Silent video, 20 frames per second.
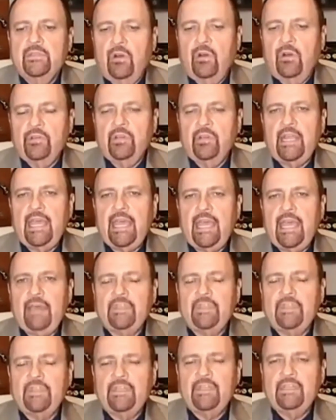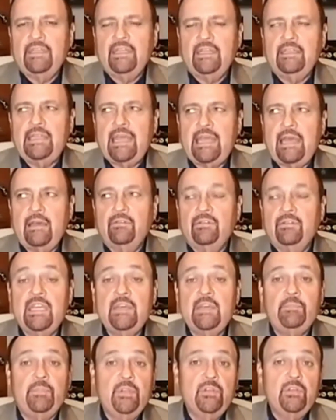So you're going to have to dig down
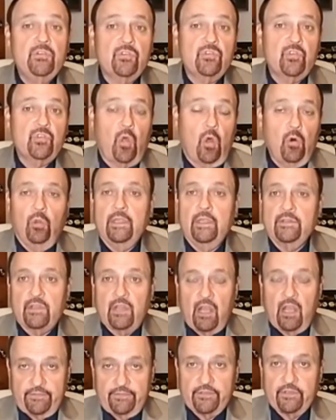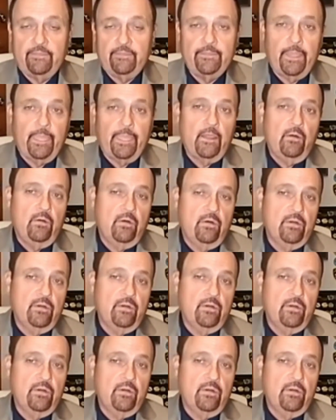deep in your soul as an officer